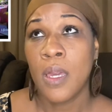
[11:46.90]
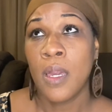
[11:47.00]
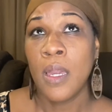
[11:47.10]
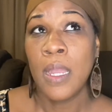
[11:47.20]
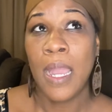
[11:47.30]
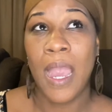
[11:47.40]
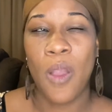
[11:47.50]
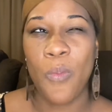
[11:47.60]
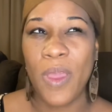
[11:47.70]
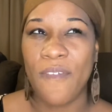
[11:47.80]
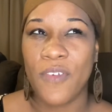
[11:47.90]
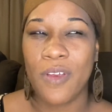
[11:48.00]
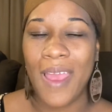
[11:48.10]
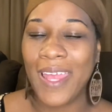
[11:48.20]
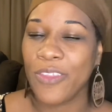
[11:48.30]
However,
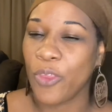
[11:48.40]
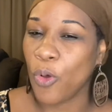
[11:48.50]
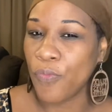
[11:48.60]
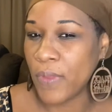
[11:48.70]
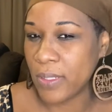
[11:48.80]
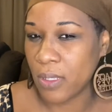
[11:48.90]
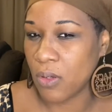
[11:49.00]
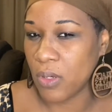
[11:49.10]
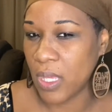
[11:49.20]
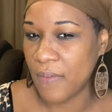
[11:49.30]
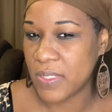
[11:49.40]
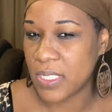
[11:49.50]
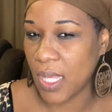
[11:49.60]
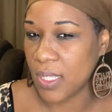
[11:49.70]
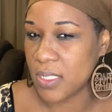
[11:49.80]
I don't think they're going to have
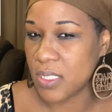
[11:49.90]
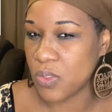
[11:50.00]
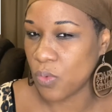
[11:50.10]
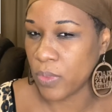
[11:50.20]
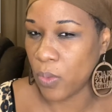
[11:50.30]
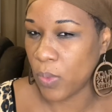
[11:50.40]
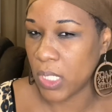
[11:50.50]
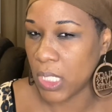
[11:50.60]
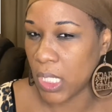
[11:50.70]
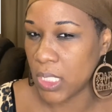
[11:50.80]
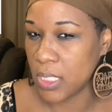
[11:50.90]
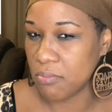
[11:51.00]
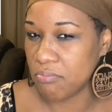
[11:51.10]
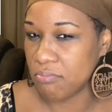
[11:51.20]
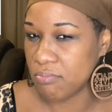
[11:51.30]
sex on their wedding night.
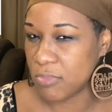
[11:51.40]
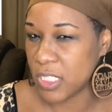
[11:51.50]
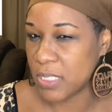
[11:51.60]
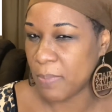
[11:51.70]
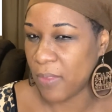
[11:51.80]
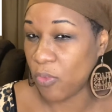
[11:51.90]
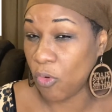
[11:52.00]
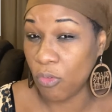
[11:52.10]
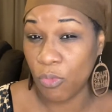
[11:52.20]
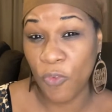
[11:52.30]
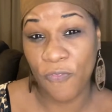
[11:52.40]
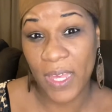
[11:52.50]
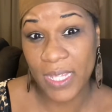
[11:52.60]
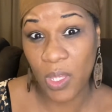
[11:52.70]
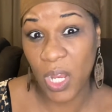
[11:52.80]
Just my thought. We'll
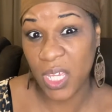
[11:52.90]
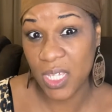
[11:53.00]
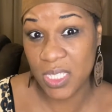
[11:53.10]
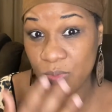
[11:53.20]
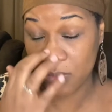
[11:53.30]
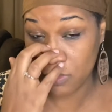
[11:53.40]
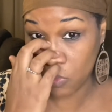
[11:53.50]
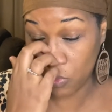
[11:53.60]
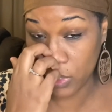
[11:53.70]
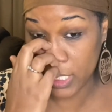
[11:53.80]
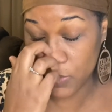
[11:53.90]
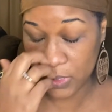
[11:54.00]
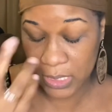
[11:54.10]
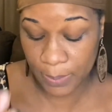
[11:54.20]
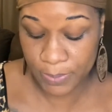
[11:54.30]
find out, I guess, on next
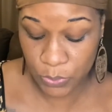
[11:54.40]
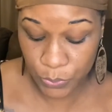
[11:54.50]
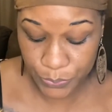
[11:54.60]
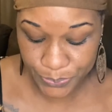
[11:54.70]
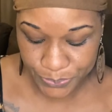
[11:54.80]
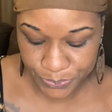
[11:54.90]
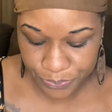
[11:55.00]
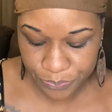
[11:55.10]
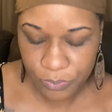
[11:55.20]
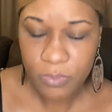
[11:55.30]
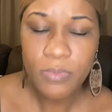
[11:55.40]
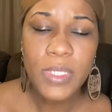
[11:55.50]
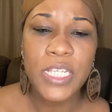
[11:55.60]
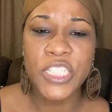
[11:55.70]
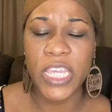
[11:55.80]
week's episode.
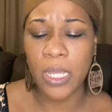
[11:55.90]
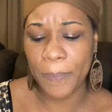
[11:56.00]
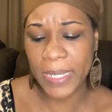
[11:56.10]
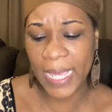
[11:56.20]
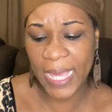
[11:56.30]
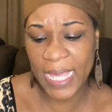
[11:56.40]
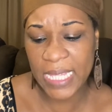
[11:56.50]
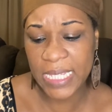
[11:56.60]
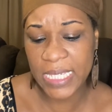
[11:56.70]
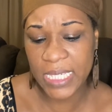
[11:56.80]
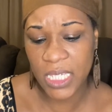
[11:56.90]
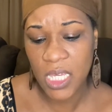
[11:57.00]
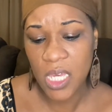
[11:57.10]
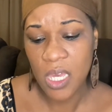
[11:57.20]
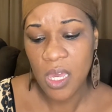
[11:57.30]
Jacob and Haley,
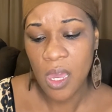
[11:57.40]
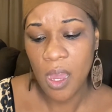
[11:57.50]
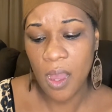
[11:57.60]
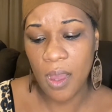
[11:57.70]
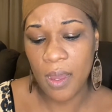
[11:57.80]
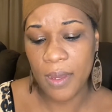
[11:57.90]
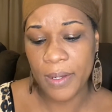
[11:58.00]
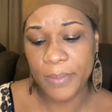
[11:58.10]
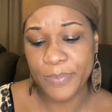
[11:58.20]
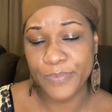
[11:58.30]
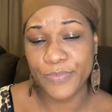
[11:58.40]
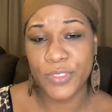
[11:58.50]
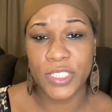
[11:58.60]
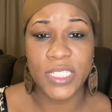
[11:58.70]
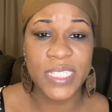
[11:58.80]

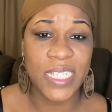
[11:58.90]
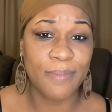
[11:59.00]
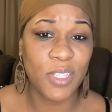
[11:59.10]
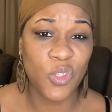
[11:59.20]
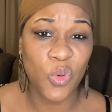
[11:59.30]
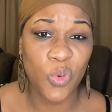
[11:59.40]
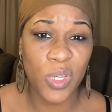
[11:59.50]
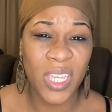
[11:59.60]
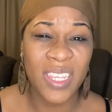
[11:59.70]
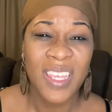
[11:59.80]
she seemed annoyed.